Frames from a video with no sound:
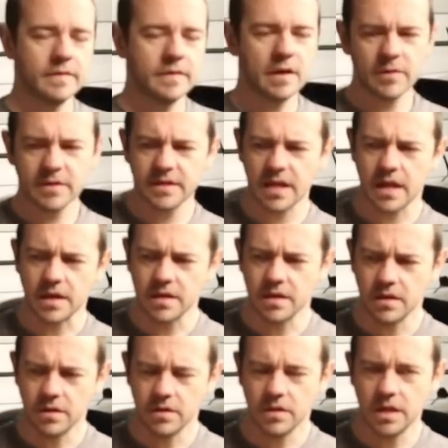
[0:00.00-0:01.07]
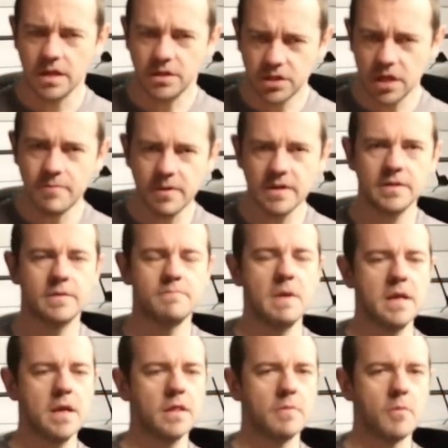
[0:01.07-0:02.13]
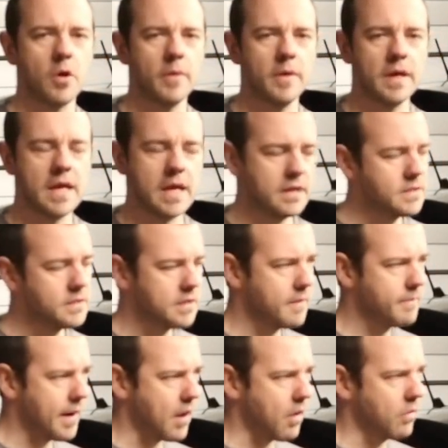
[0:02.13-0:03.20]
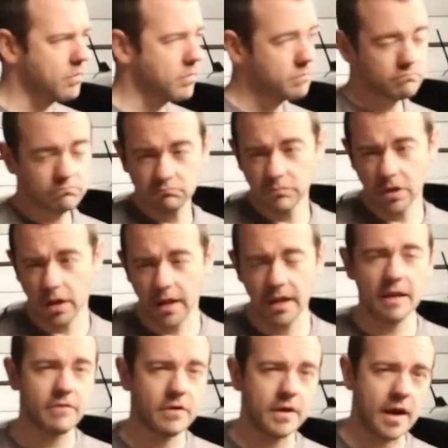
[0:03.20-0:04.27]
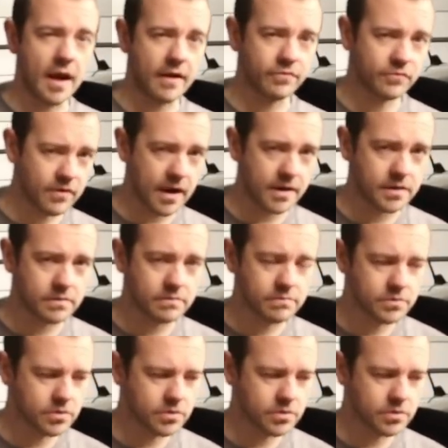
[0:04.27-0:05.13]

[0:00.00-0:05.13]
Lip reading: Now, as I said, the cheapest Me at the moment is about, well, 11.5 grand.